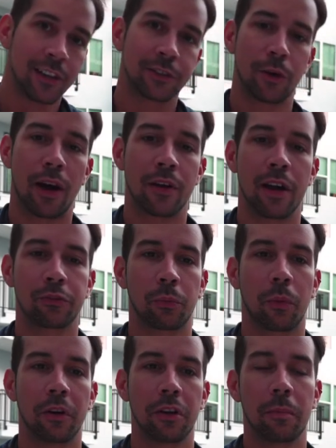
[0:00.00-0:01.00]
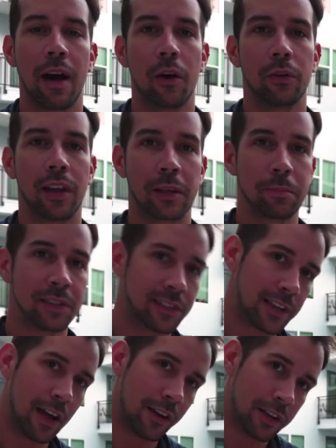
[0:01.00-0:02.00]
So I don't have to worry about like
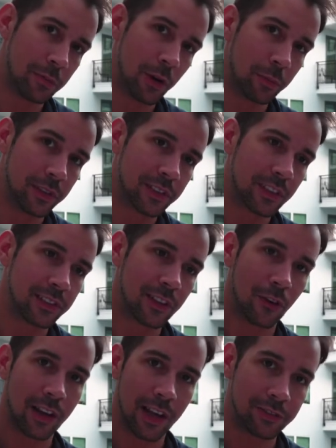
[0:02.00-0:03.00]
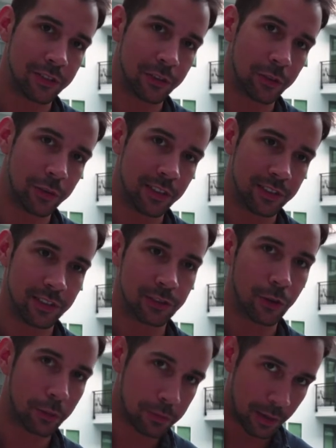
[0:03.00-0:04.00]
missing out any moments because all I have to do is
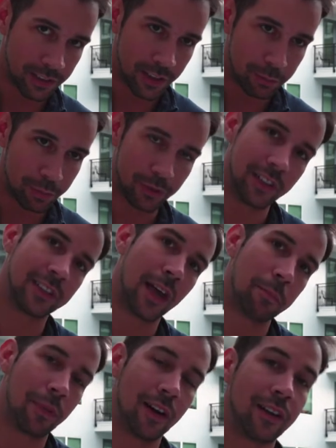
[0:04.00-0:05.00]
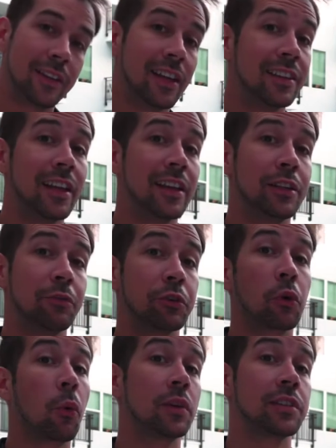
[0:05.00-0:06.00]
just go up to my temple, hit that button, and then it
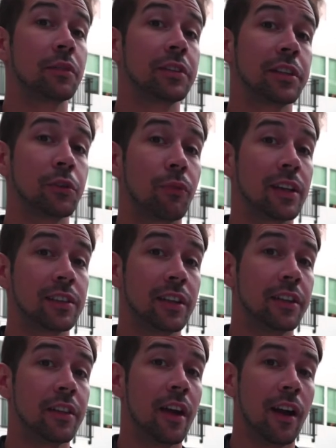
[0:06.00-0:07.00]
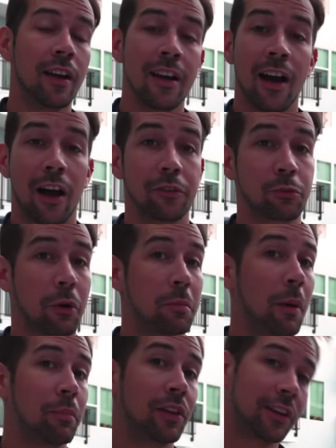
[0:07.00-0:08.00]
records everything right then and there. I don't have to worry
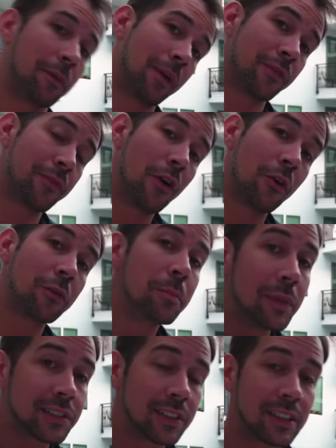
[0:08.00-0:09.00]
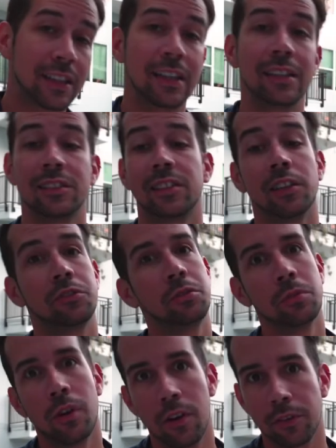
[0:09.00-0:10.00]
about pulling out my phone, missing it. it takes
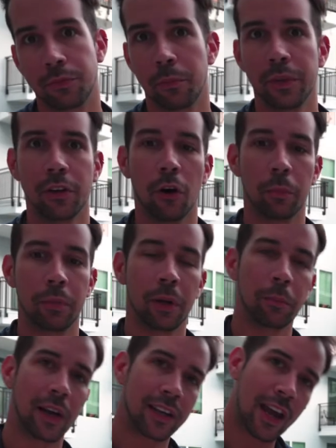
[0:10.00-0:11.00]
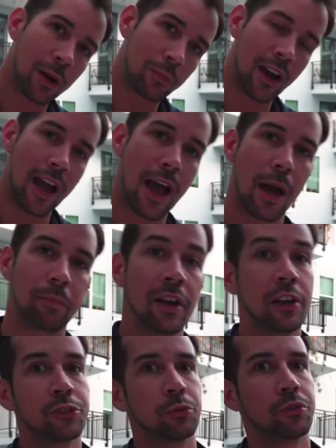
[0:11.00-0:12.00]
too long for me to open up my camera app,
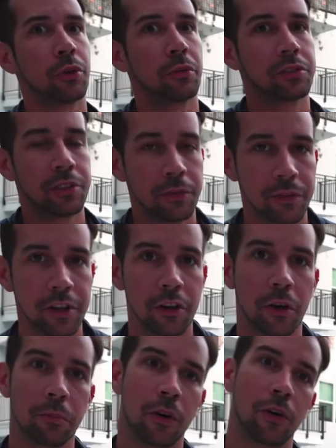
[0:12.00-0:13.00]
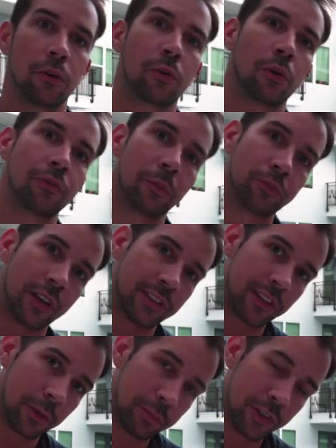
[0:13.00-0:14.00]
switch over to the video mode, or if I'm trying to
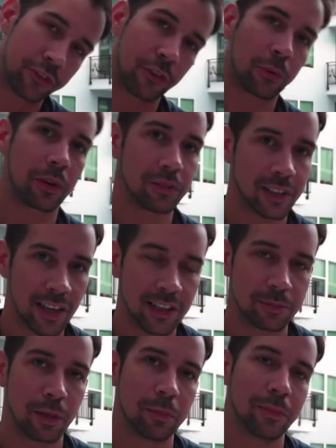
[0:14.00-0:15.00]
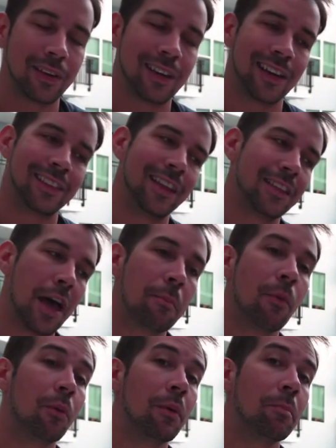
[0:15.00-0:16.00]
take a picture, whatever the case may be, and then that
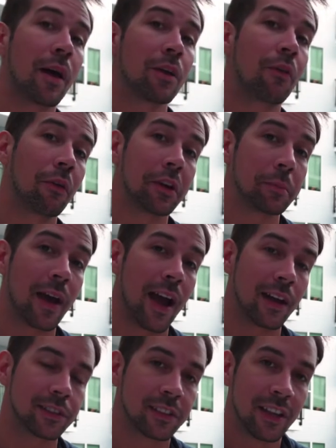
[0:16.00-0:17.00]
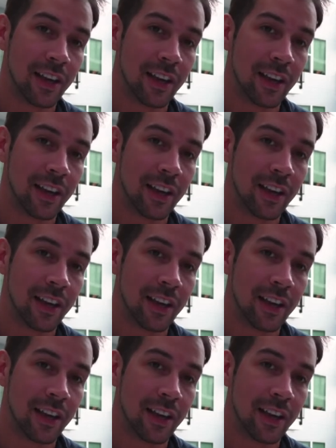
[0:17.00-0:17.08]
moment might have already passed.